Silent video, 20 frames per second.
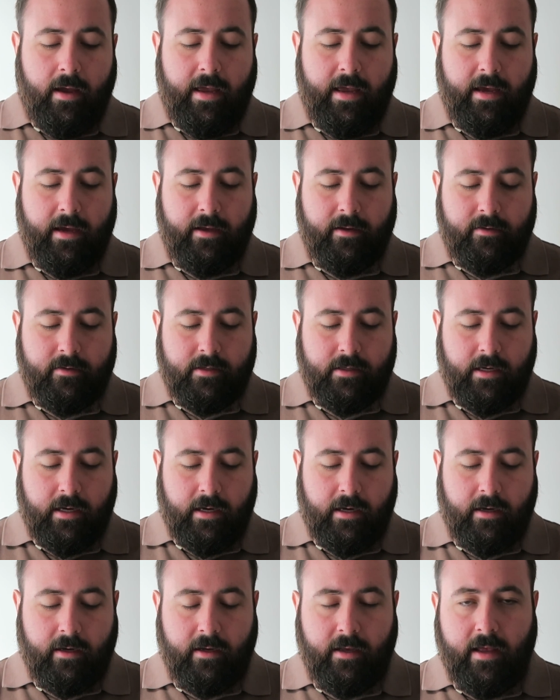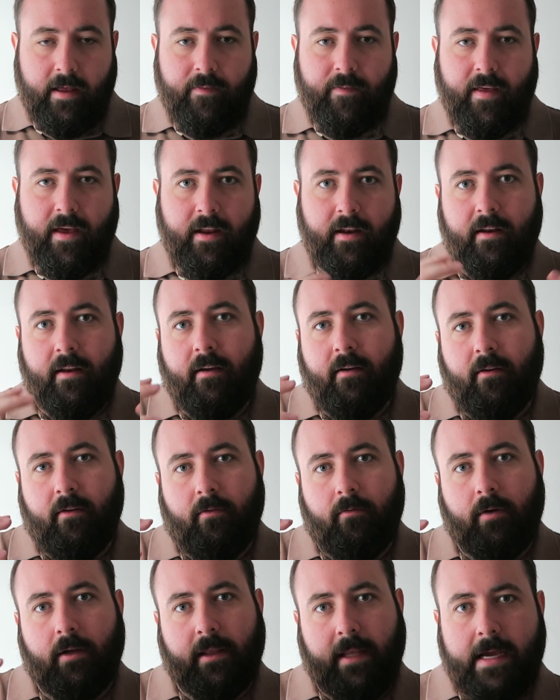And then
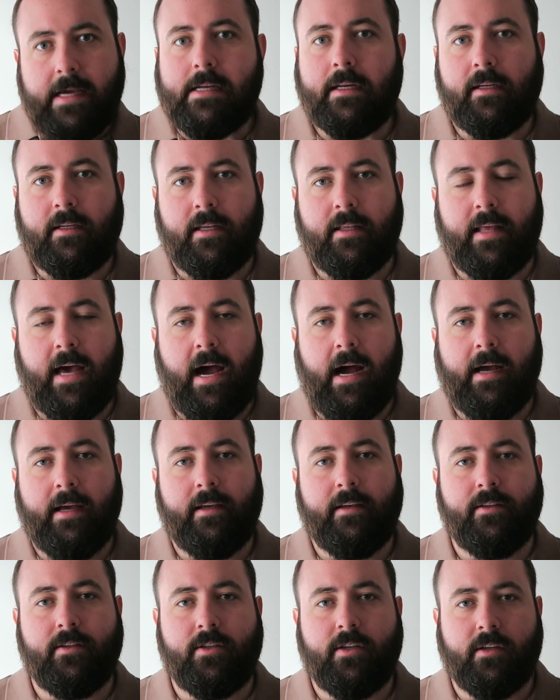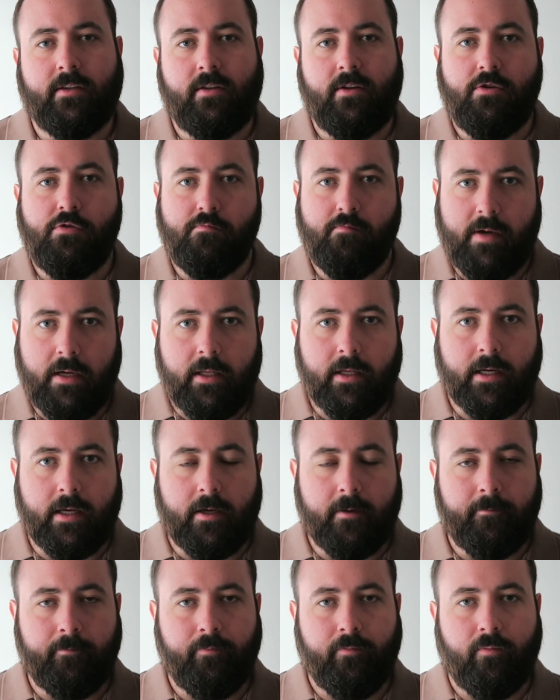related to that is just
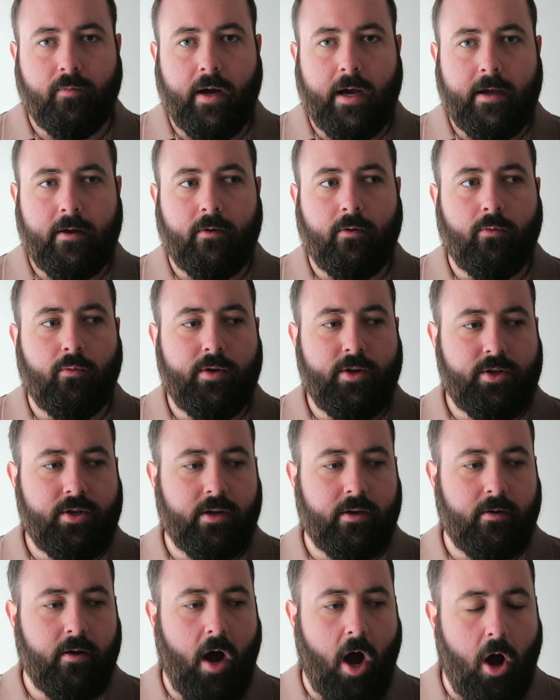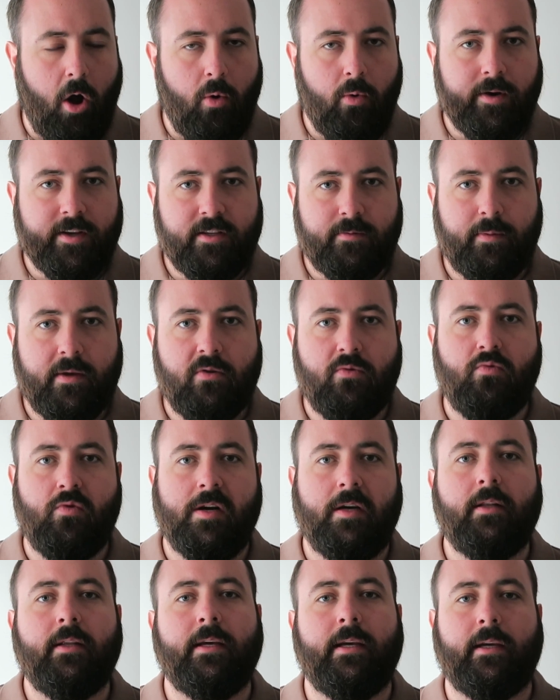humility, right? We should always be
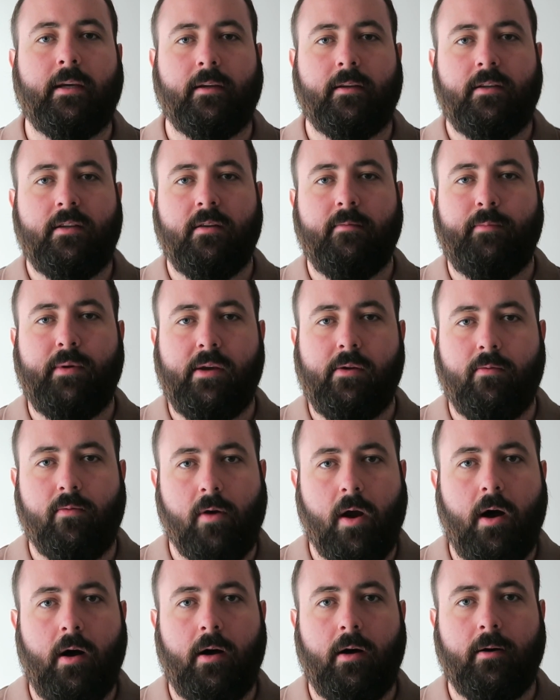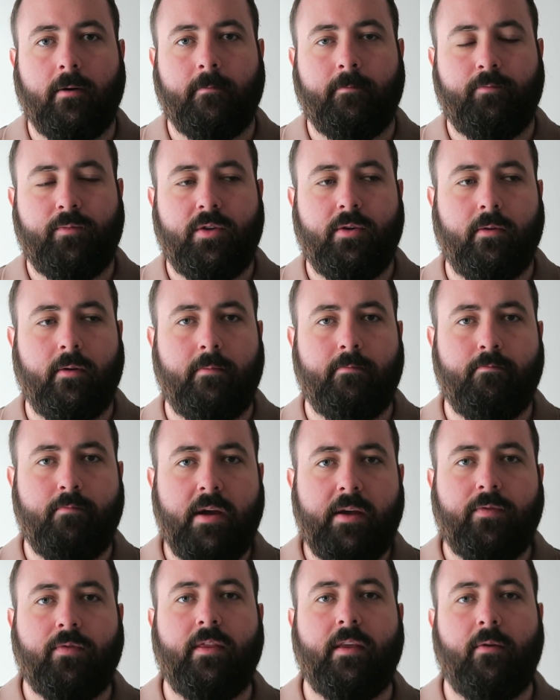willing to be wrong, to
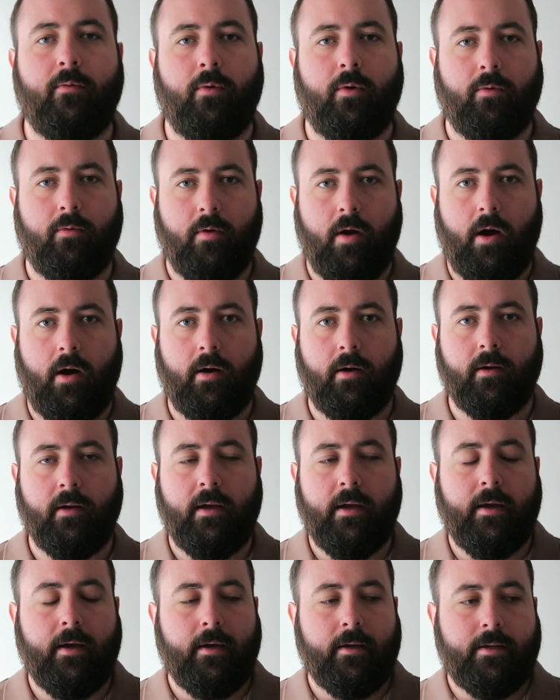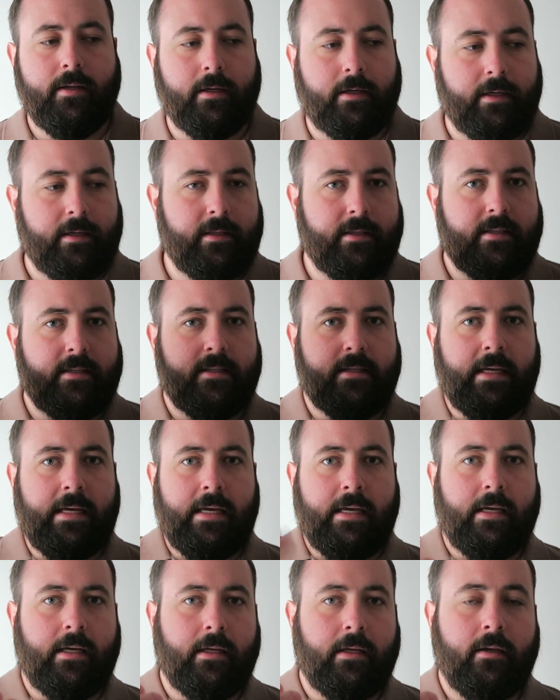admit that we're wrong, to
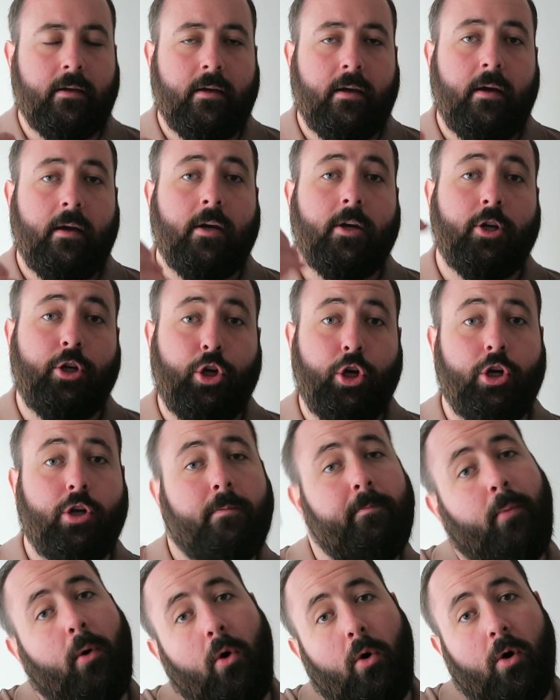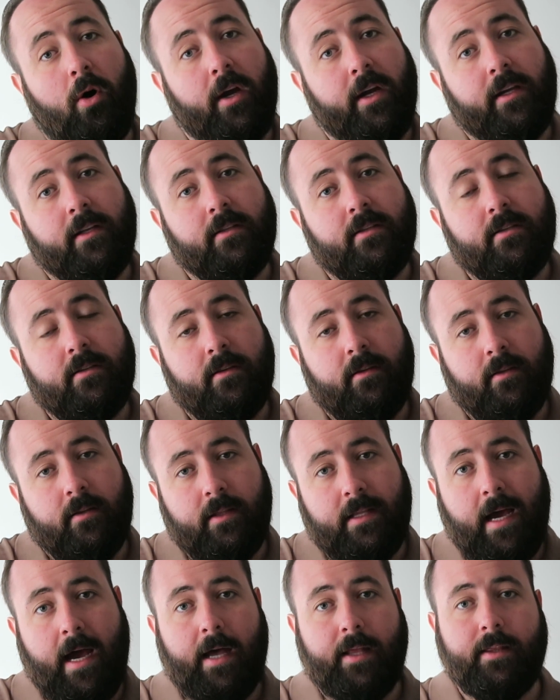concede good points
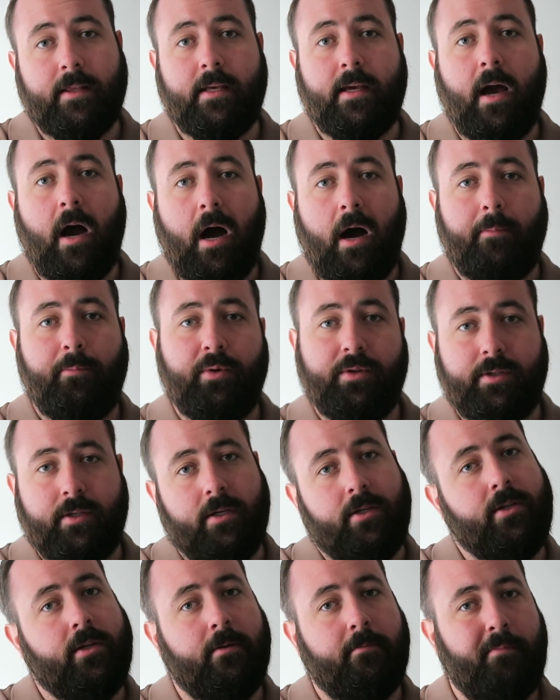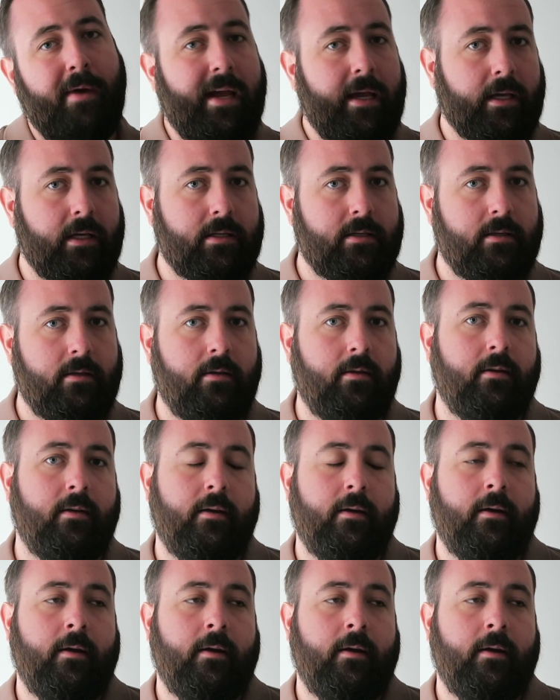that the opposition makes.